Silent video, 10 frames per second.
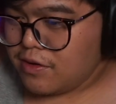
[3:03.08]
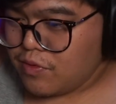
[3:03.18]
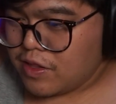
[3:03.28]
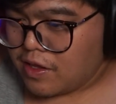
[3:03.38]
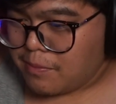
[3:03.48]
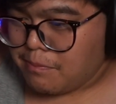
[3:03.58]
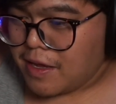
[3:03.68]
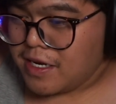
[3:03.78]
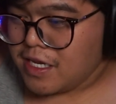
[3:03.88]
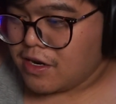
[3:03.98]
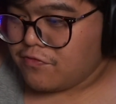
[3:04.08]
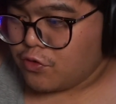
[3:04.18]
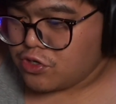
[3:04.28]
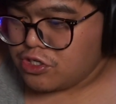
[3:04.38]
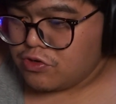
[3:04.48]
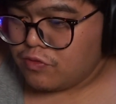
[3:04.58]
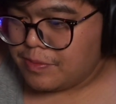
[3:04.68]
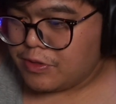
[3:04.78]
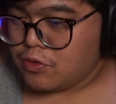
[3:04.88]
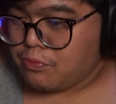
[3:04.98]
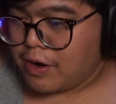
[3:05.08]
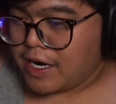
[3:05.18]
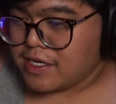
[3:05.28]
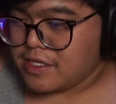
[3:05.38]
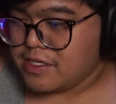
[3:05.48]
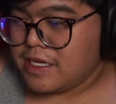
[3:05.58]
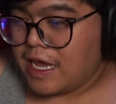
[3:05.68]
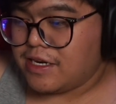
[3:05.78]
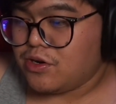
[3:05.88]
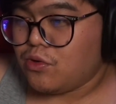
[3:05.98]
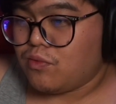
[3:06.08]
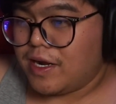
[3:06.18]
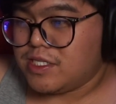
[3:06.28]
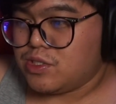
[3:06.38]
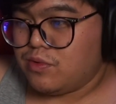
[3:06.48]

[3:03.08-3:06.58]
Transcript: with many unfortunate women who practically had no right to